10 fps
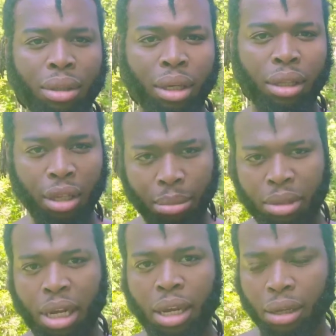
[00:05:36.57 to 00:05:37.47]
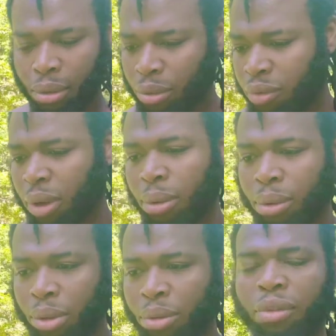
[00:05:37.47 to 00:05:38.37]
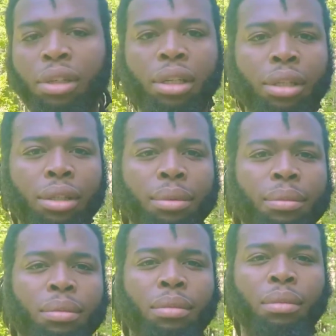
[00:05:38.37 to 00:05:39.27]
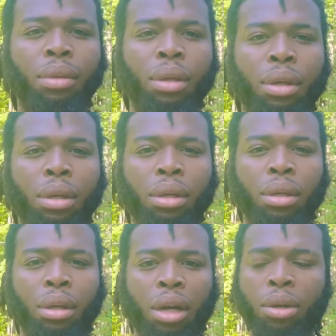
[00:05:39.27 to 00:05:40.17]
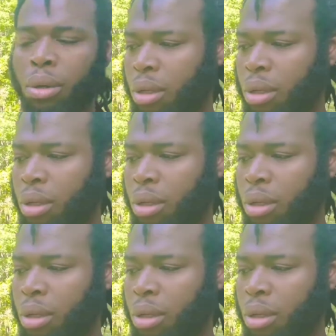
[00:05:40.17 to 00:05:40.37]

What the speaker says: a thumbtack on the floor, on your foot, are you gonna